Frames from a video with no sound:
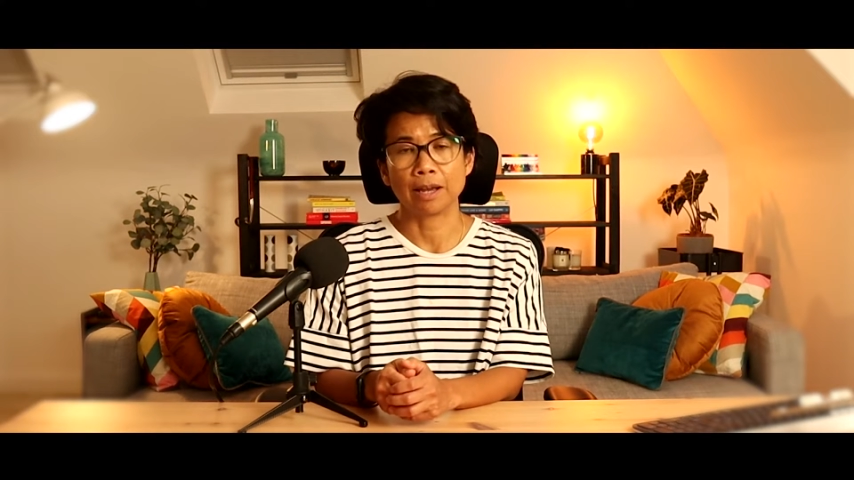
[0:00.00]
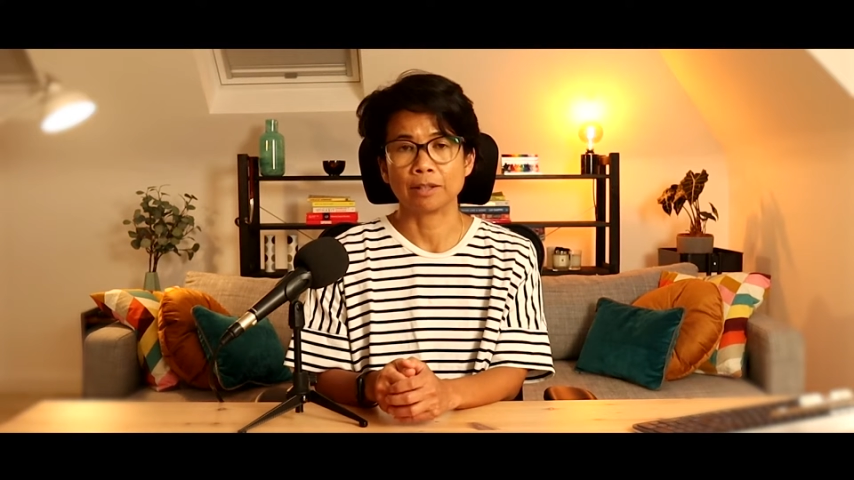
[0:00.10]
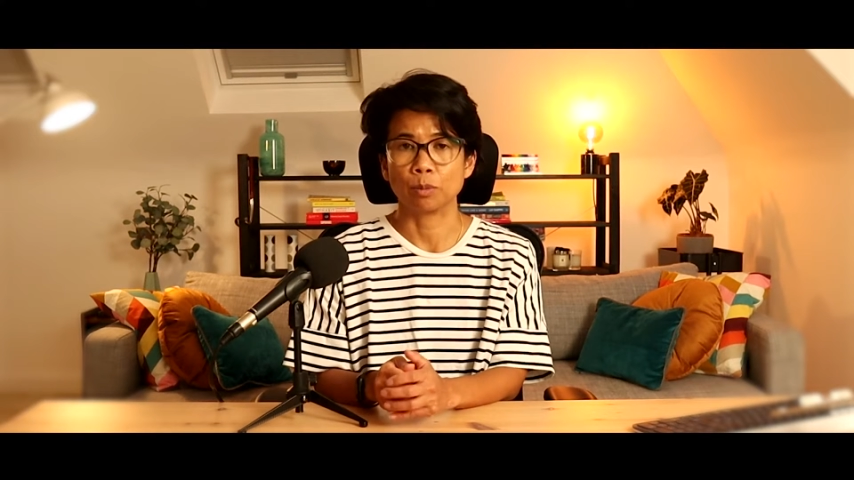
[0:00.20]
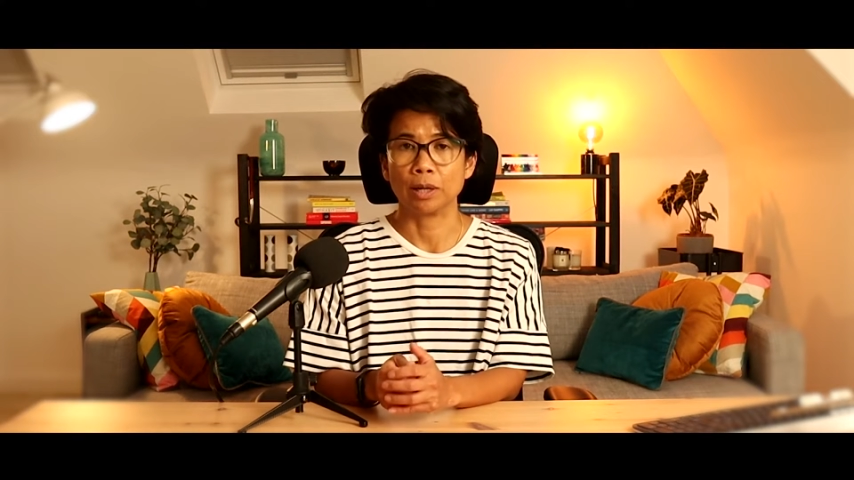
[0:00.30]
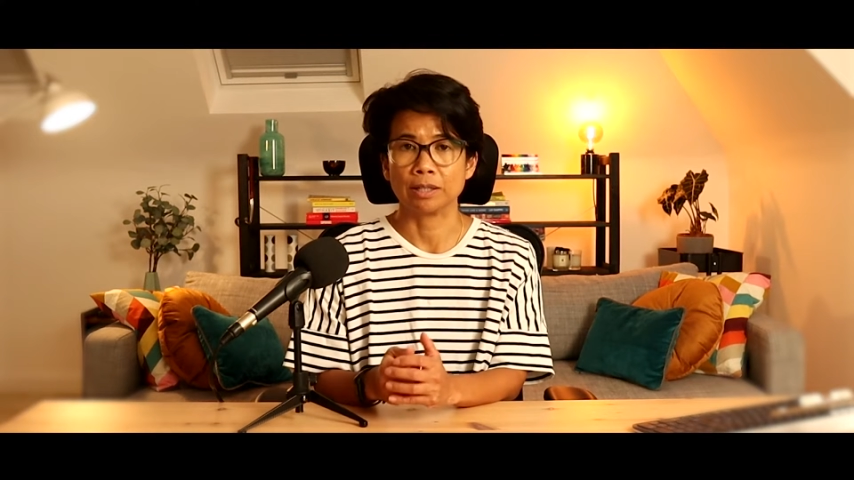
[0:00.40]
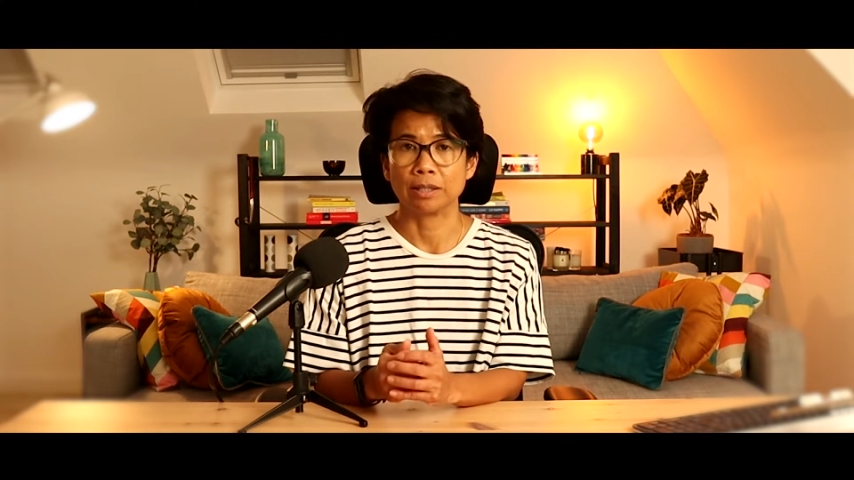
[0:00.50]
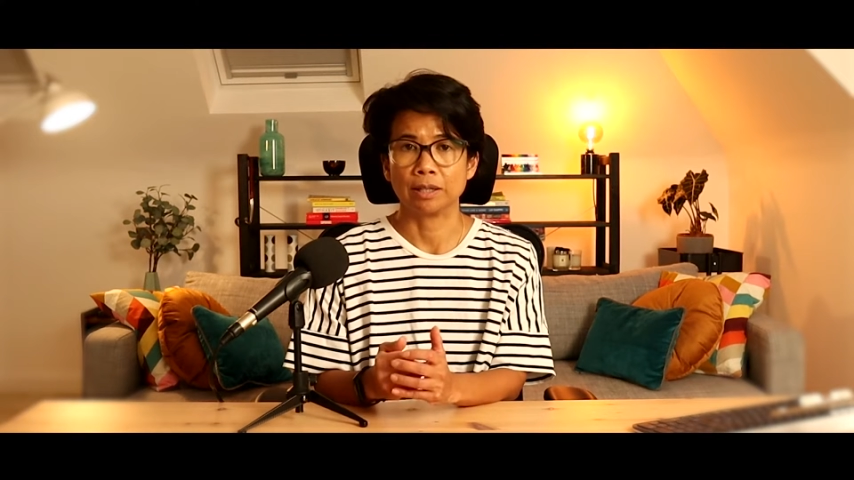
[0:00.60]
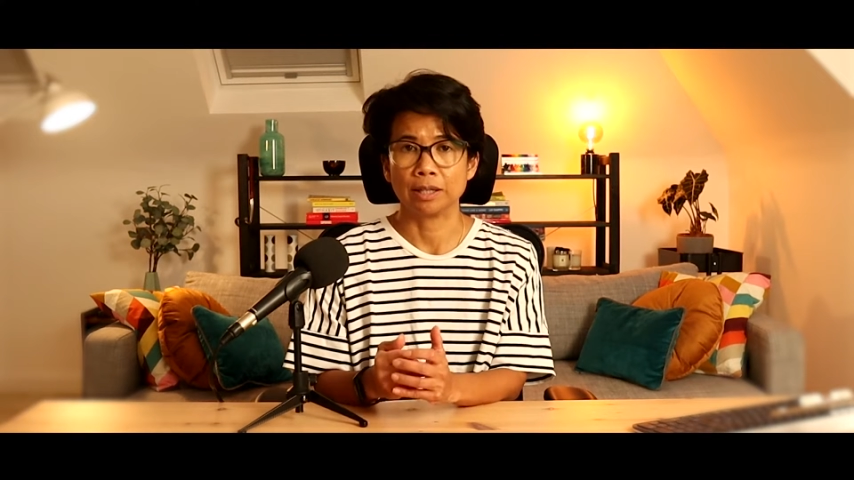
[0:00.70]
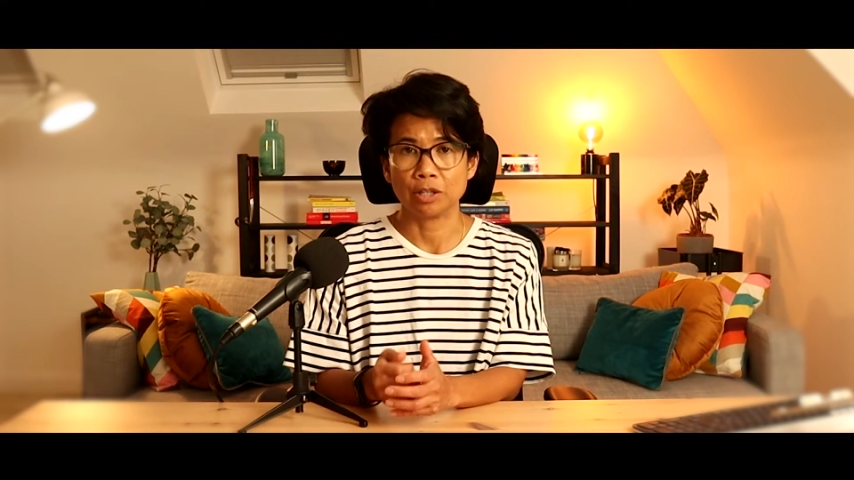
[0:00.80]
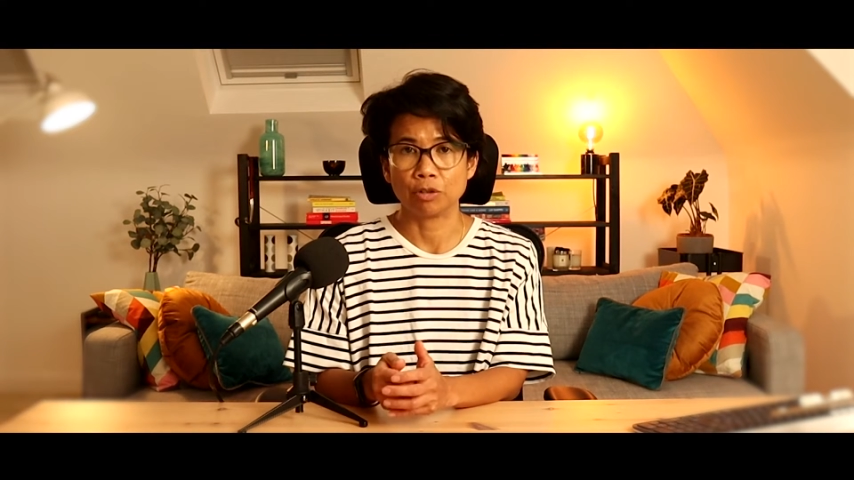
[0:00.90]
as well as
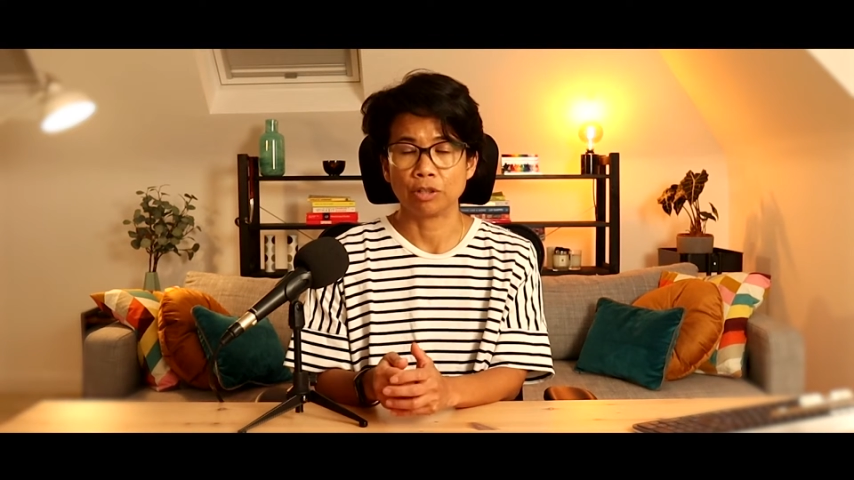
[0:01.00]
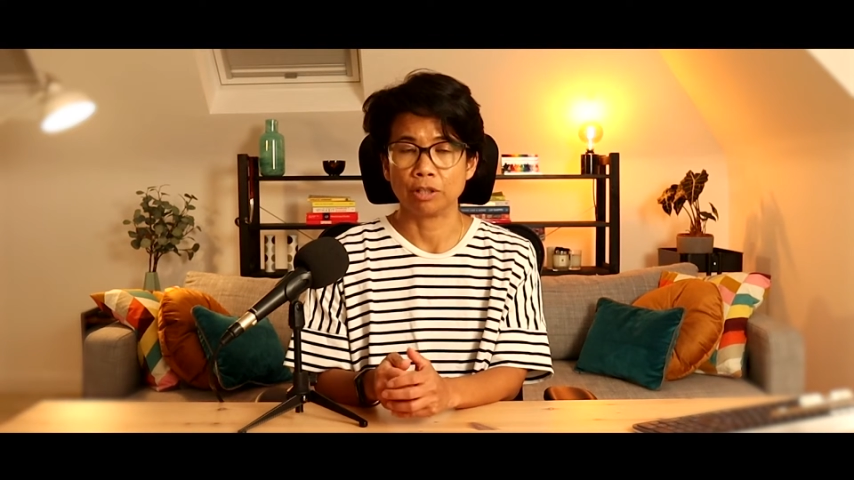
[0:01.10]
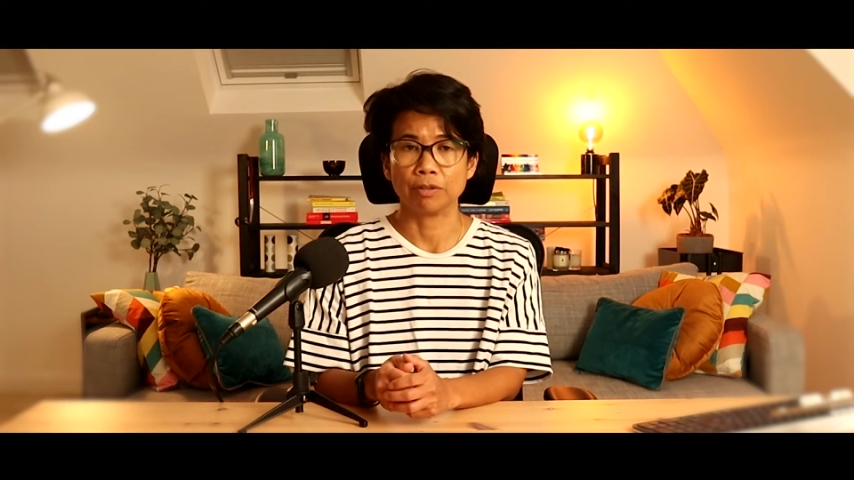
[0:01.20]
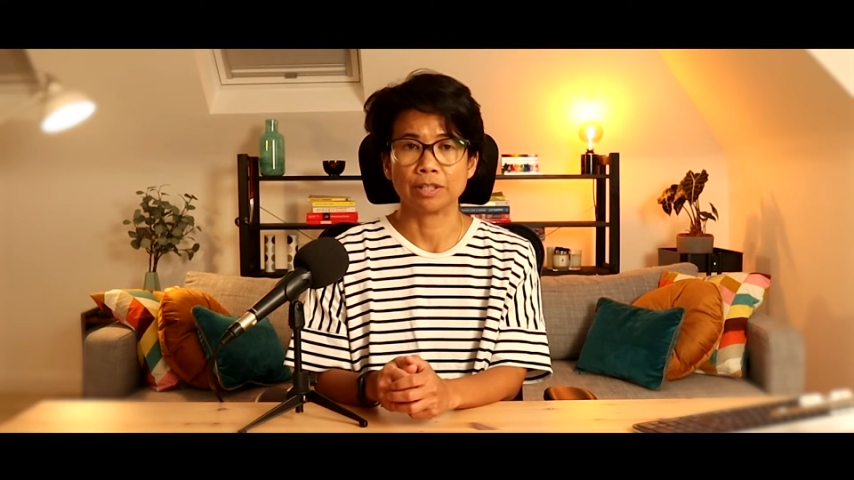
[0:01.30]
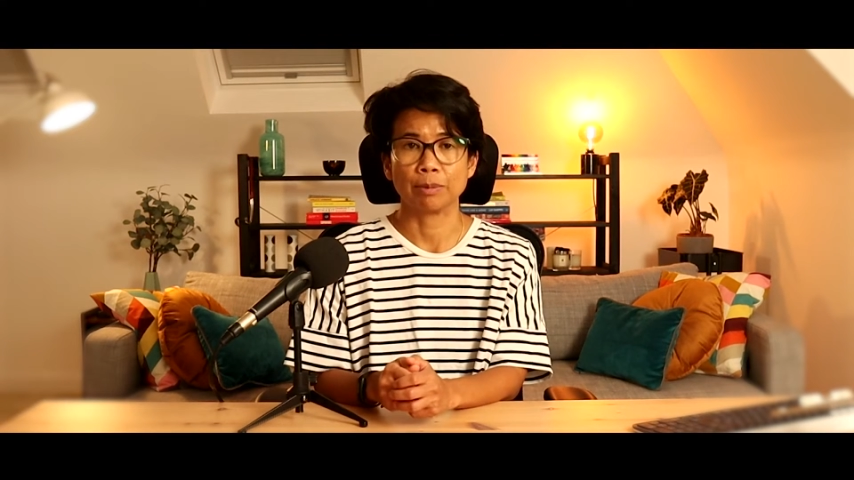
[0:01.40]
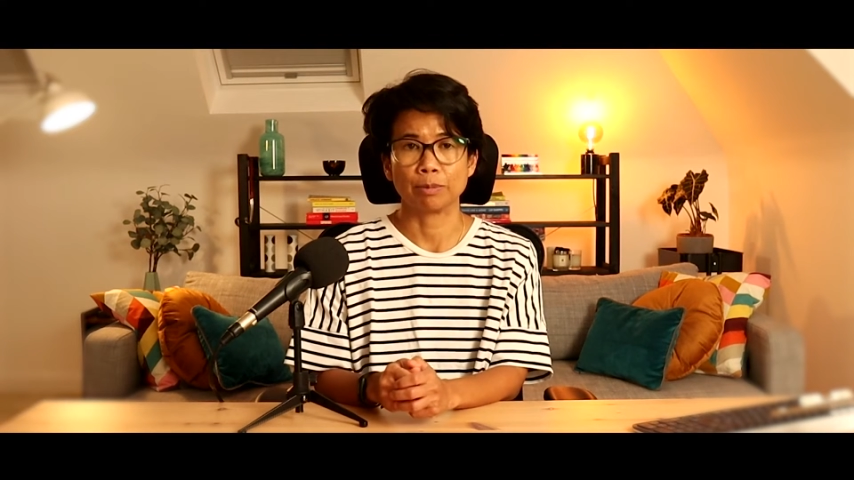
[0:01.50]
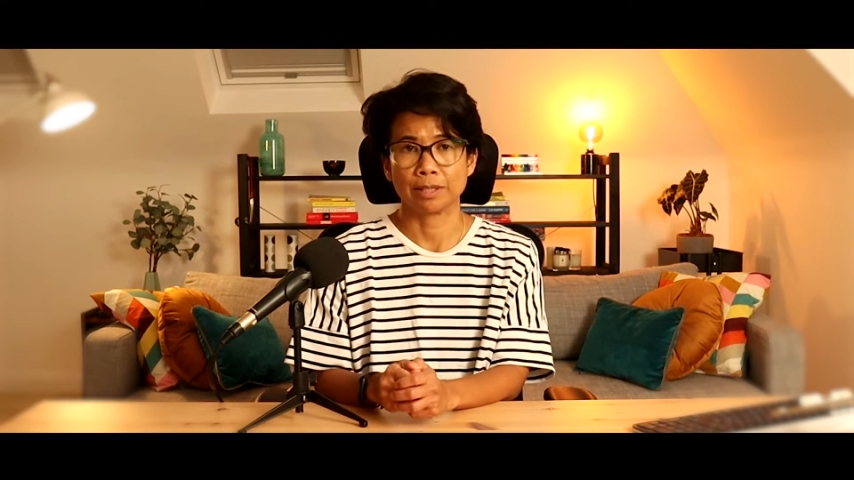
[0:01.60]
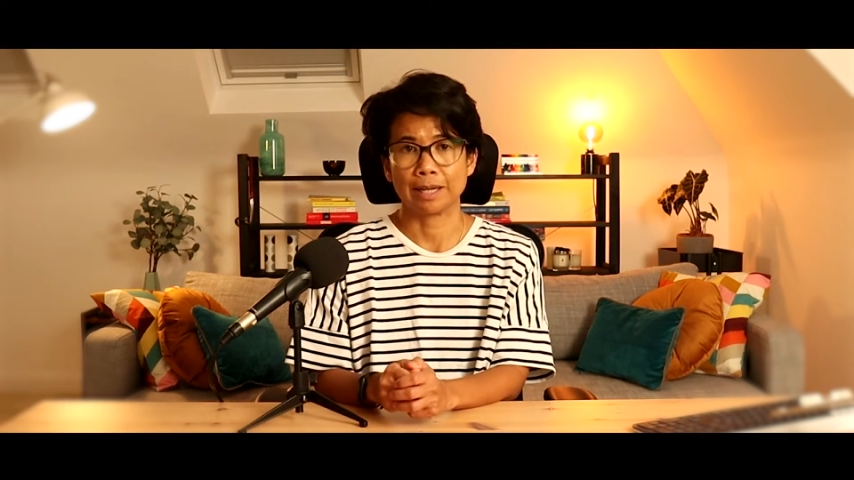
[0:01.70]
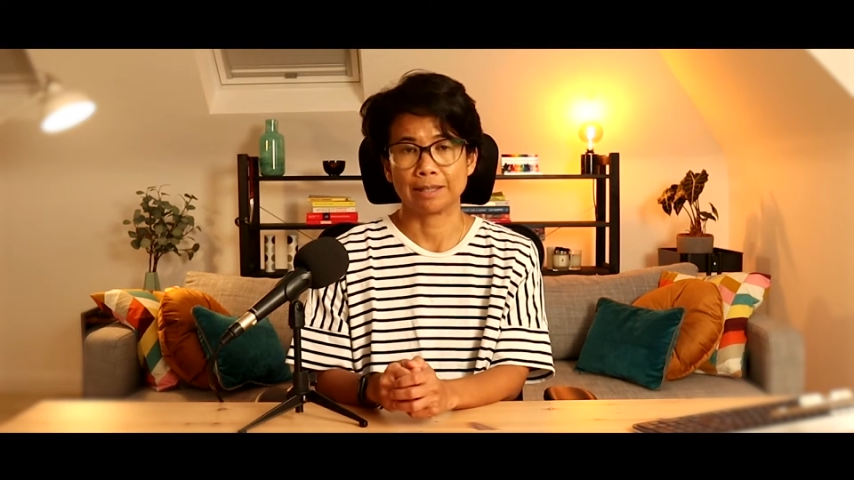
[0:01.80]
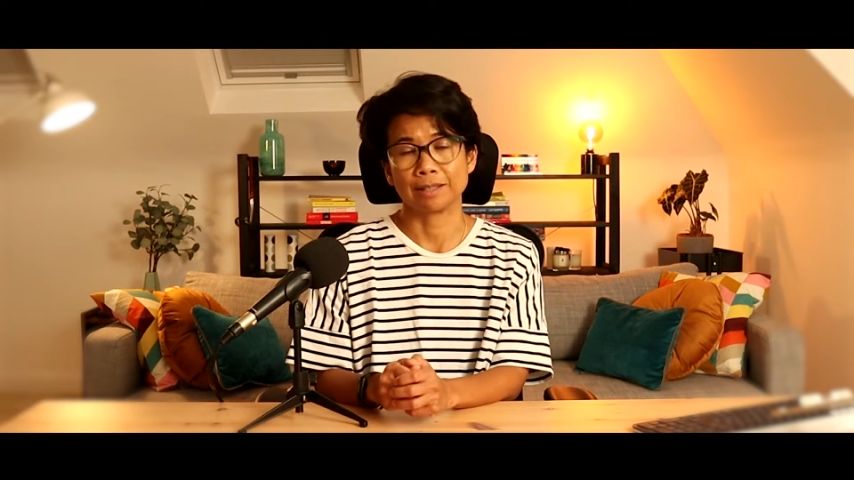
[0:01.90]
the estrogen receptor
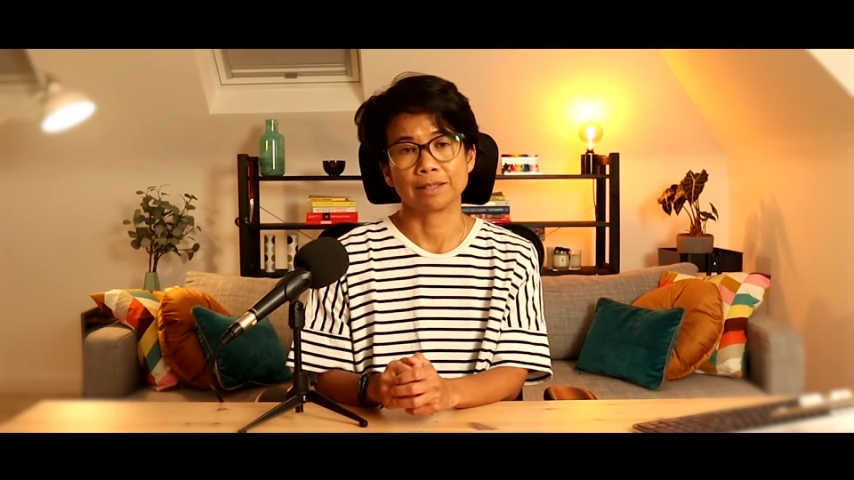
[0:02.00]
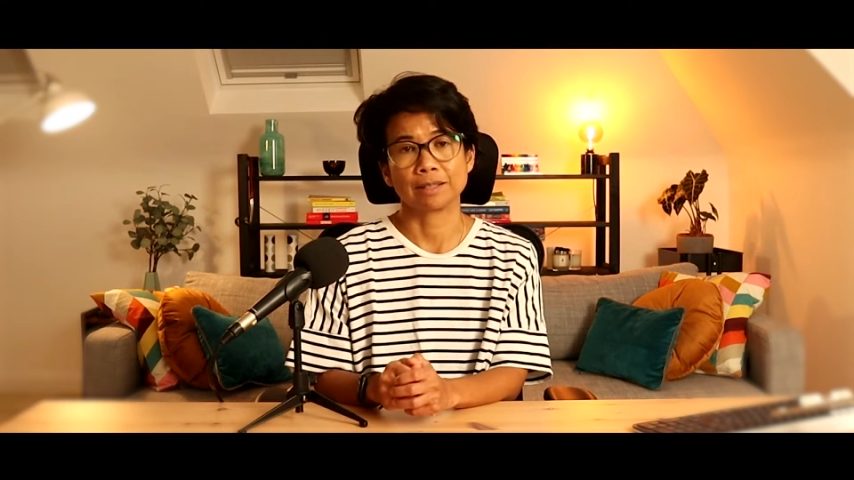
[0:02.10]
status.